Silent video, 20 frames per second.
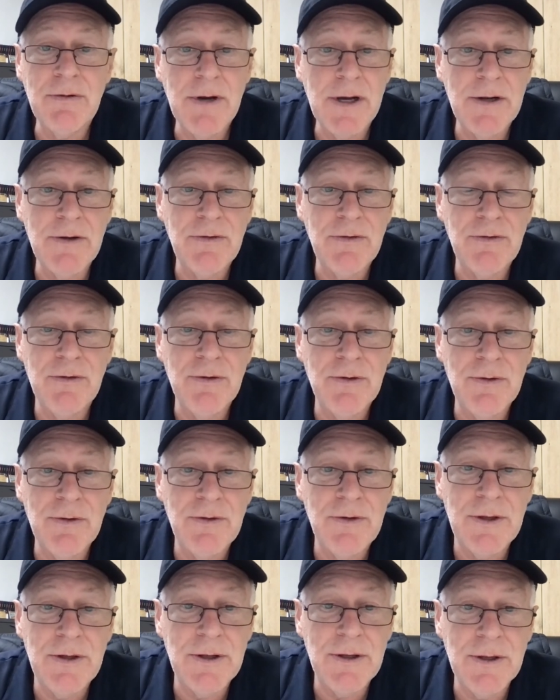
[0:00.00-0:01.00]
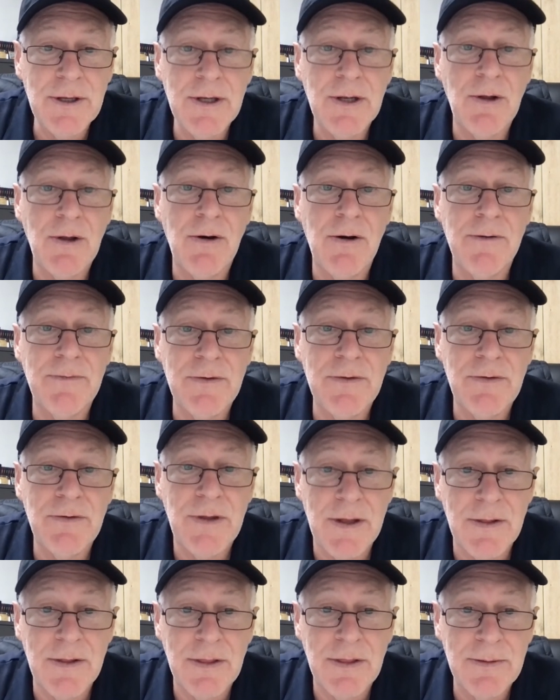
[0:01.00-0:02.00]
greatest certainty in life is
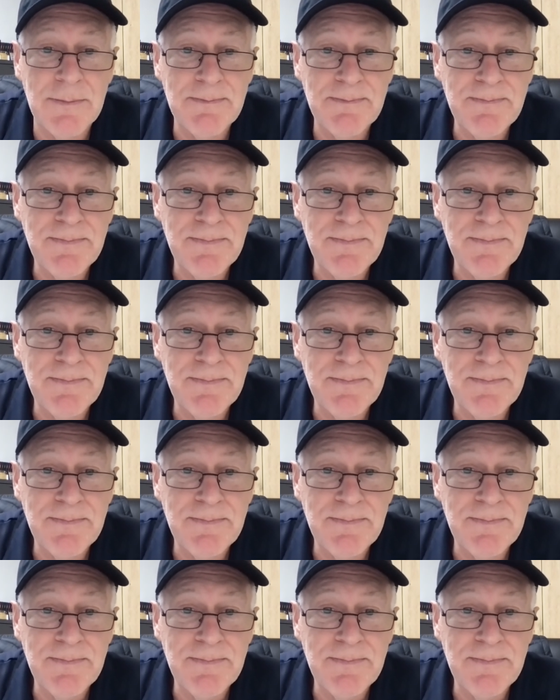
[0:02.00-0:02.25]
death.